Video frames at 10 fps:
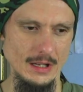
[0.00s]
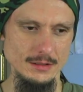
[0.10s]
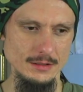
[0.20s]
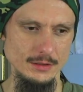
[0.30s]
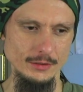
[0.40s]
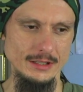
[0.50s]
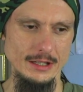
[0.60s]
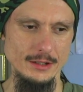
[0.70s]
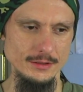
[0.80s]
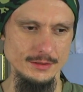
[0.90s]

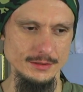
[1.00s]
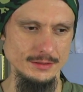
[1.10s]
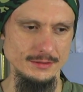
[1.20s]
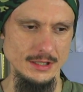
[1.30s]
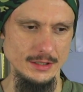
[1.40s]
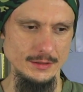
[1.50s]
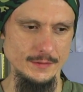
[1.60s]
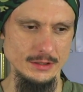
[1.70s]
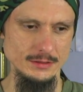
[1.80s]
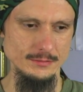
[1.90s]
non-caring, just getting
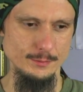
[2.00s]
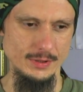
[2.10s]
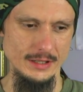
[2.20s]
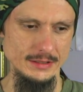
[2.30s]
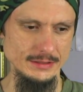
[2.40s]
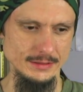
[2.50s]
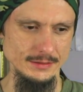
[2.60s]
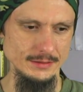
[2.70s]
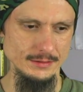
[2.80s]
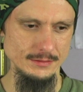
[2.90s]
fucking blazed
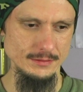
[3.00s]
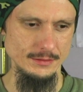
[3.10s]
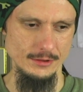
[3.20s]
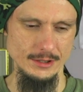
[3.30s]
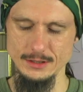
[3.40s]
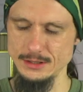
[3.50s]
and drunk